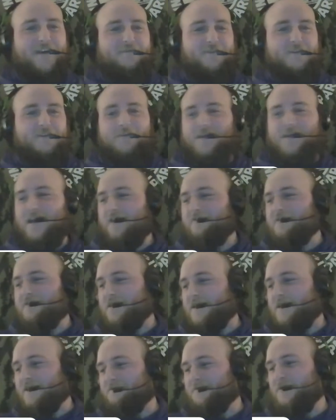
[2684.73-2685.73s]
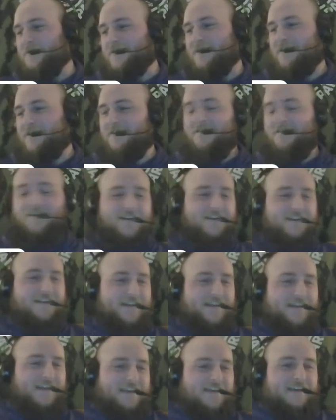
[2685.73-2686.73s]
definitely been having a lot of fun here.
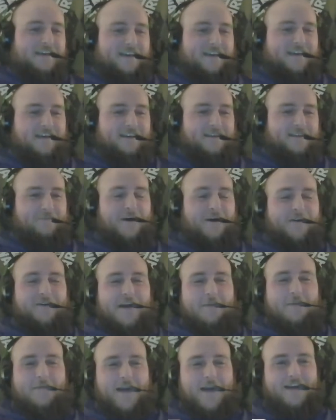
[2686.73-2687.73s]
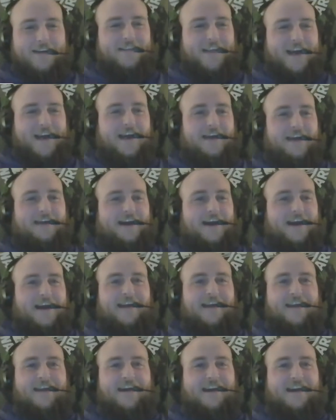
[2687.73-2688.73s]
Moen, I'm not gonna lie,
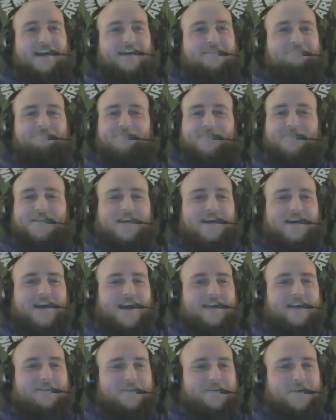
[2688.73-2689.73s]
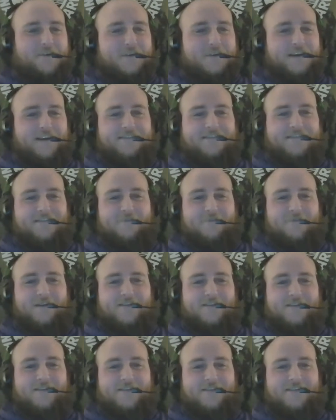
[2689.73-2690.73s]
I don't know what else there
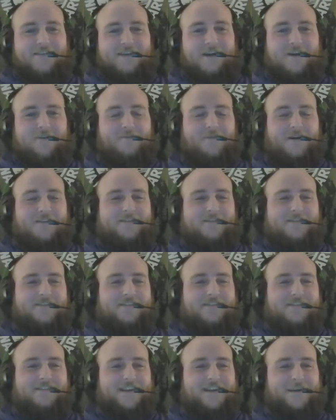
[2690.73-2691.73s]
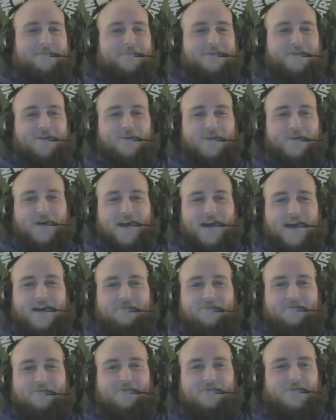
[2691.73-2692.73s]
much is to talk about the season. I'm sure
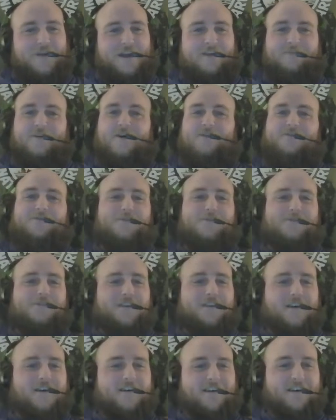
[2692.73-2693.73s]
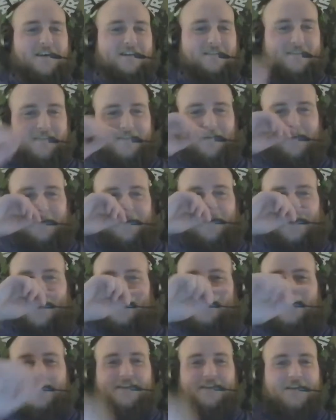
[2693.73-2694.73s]
we have all sorts of
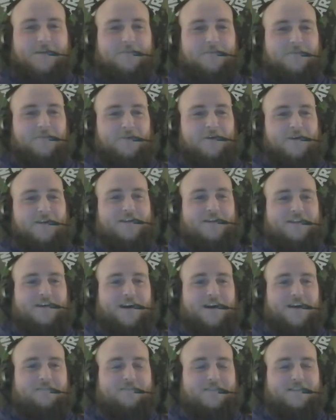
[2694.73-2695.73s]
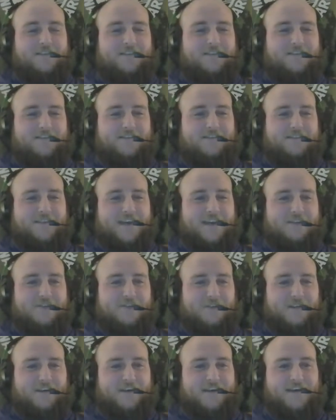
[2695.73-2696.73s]
content coming forward in the off season.
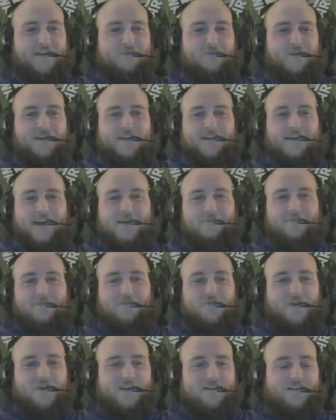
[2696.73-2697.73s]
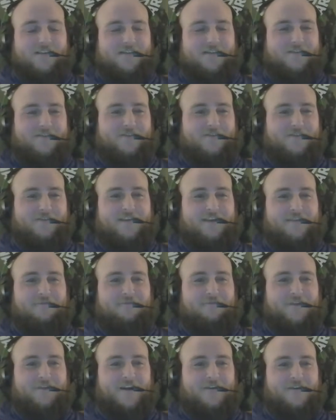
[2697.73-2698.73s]
Scheduling and realignment wheel is just
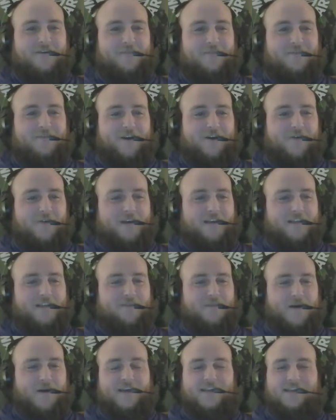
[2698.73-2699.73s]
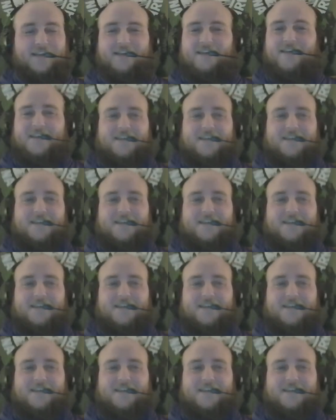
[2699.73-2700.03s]
getting fired up as always, but